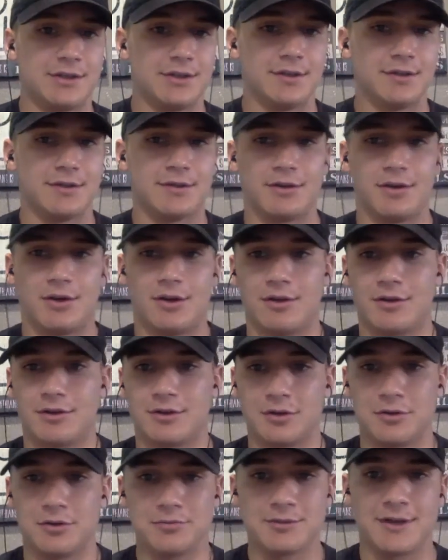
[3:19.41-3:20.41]
and all our
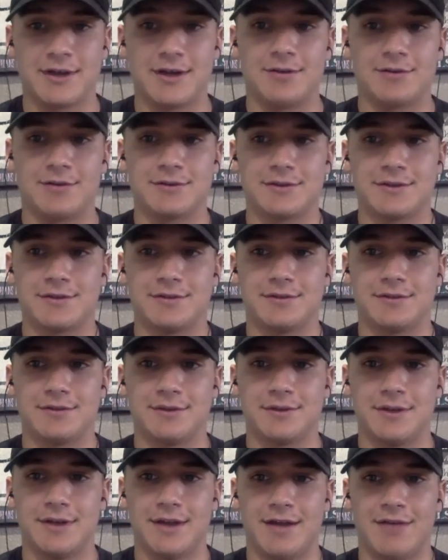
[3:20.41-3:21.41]
hometowns and
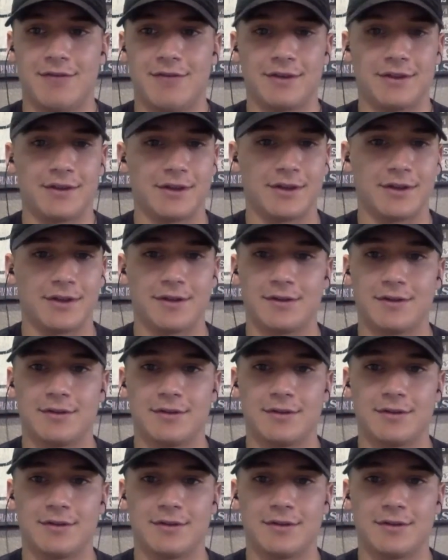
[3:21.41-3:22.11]
everything.